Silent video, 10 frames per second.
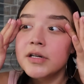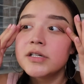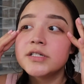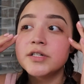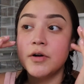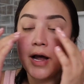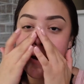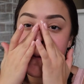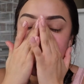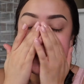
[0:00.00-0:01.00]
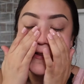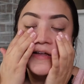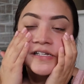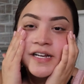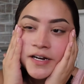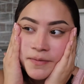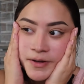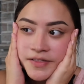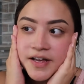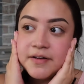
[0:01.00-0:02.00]
So I am really excited
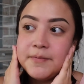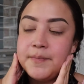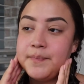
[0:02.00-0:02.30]
about that.